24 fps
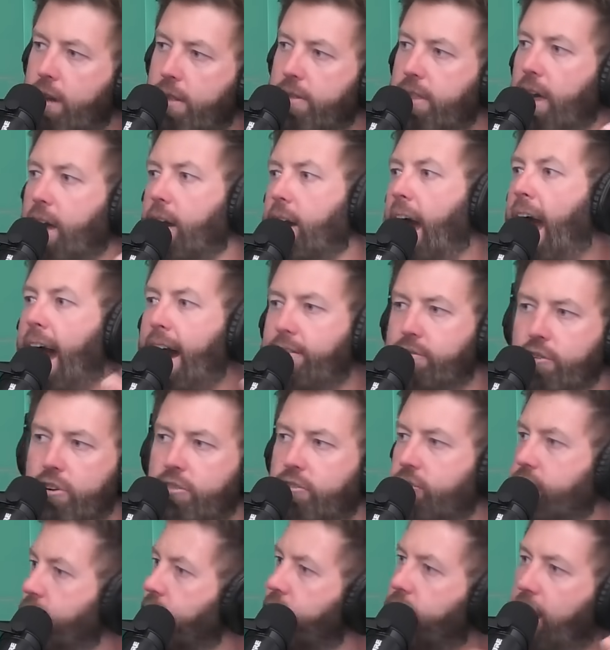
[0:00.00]
they
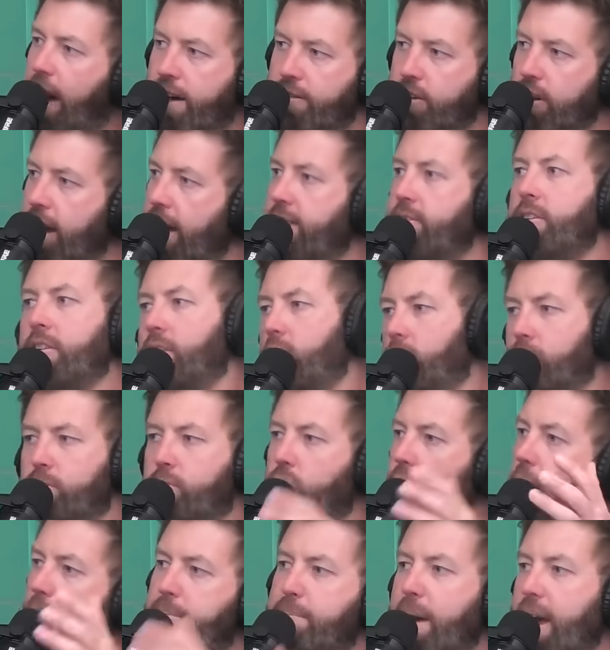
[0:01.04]
averaged 5'11", or
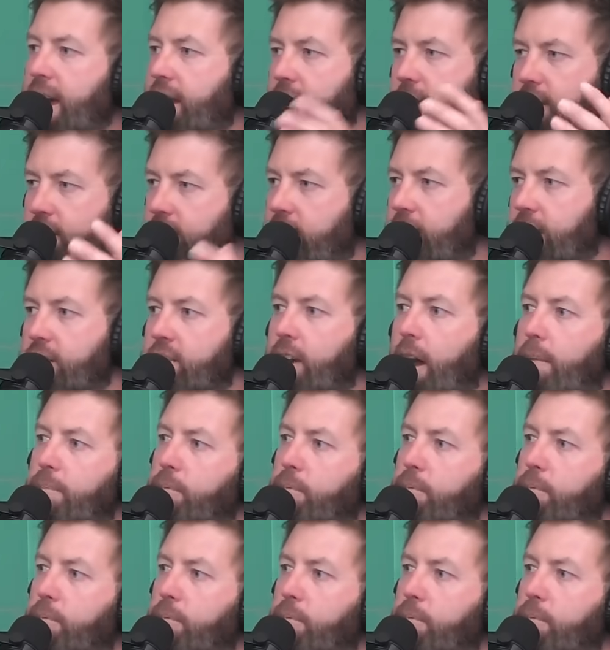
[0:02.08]
well, I'm making these things up,